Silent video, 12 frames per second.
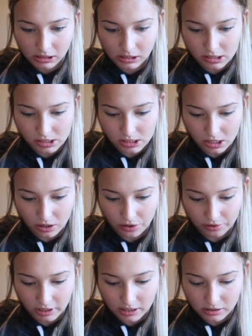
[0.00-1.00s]

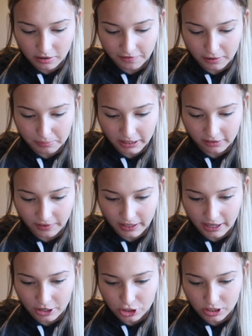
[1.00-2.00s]
So these are from like
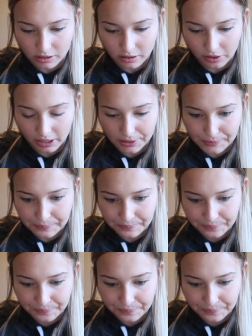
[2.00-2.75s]
vacation, okay.